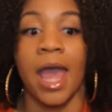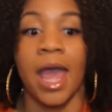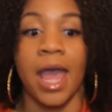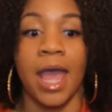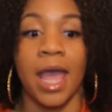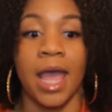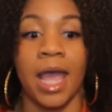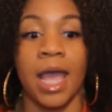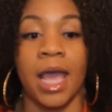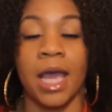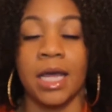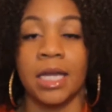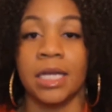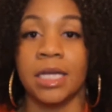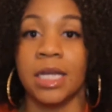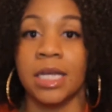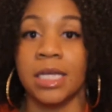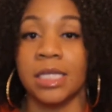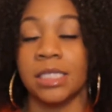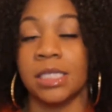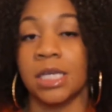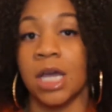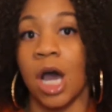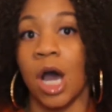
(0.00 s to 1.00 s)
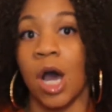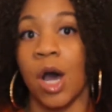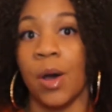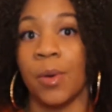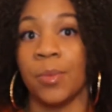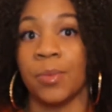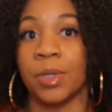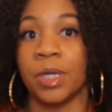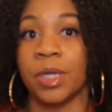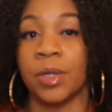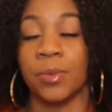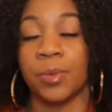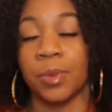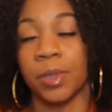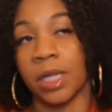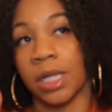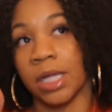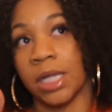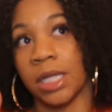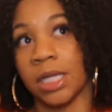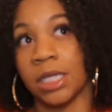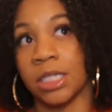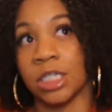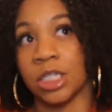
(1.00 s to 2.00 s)
and his gum
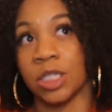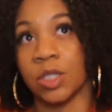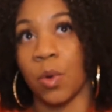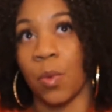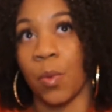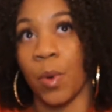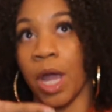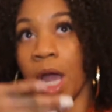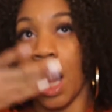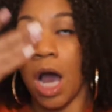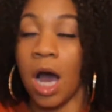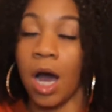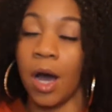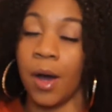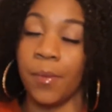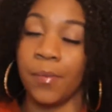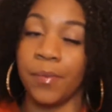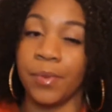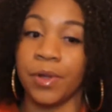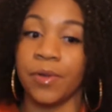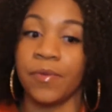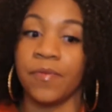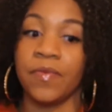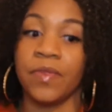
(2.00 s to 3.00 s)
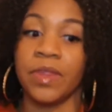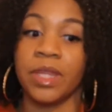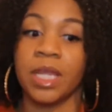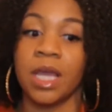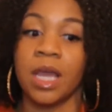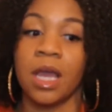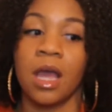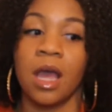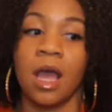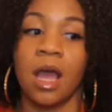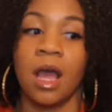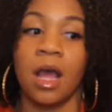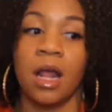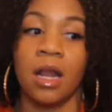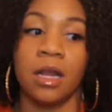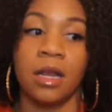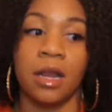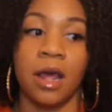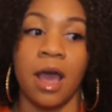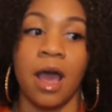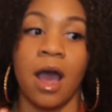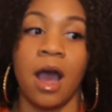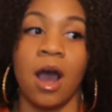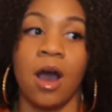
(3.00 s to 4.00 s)
completely just went up.
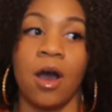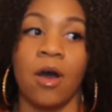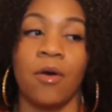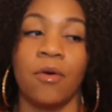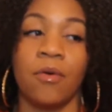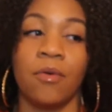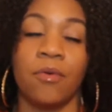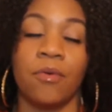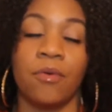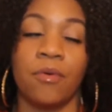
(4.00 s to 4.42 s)
Now,